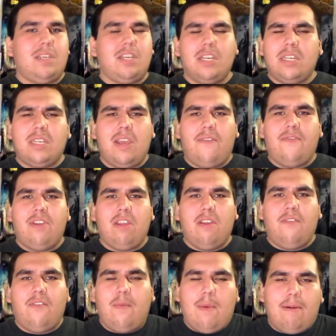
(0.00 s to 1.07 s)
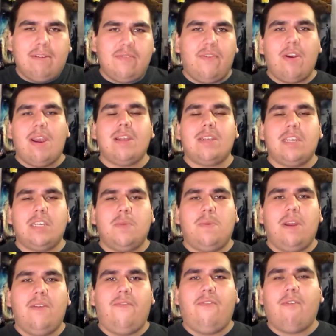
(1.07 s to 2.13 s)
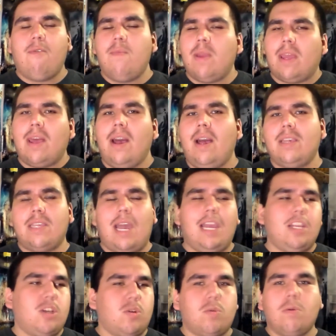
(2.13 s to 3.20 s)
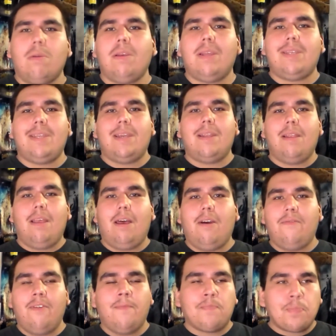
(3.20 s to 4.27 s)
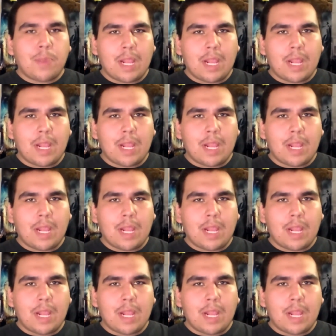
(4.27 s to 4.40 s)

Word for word: just definitely a film i was very anticipated for because i truly did love